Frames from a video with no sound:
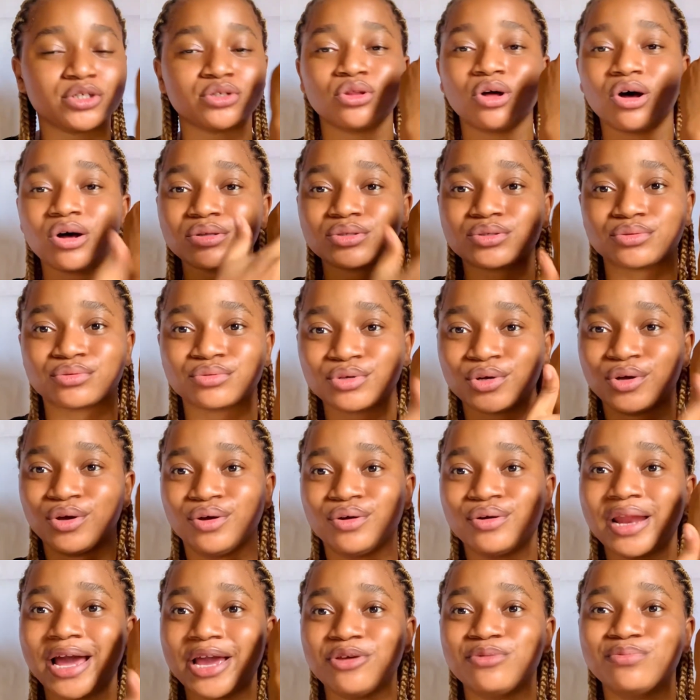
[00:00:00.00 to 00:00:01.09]
It's not
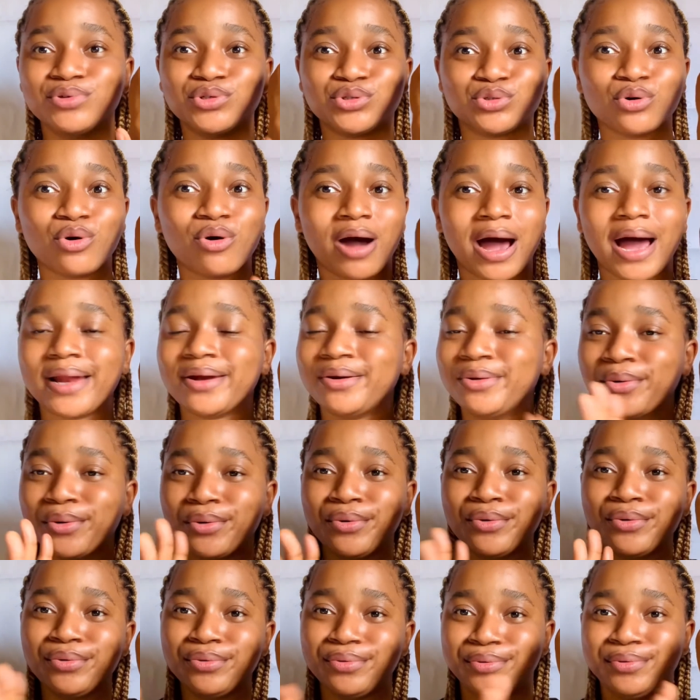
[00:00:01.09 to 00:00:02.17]
that you be so hard. No,
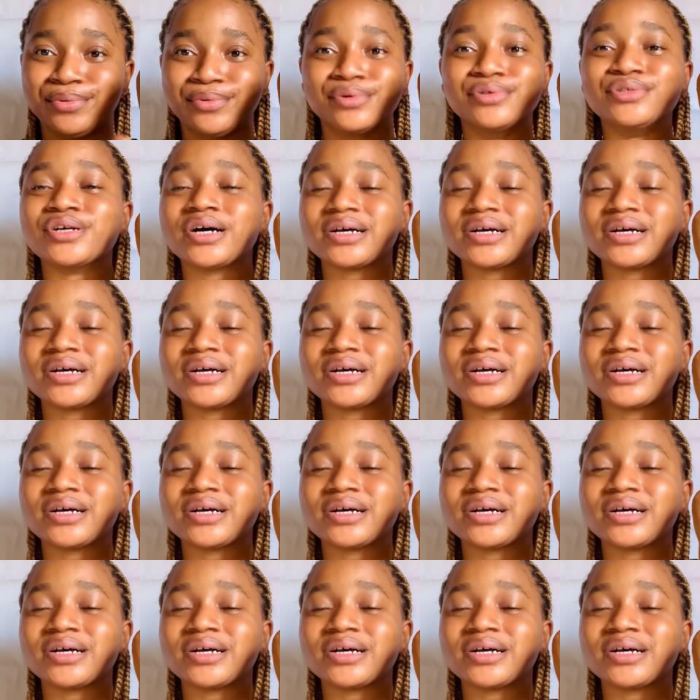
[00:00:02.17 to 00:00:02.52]
no, no, no.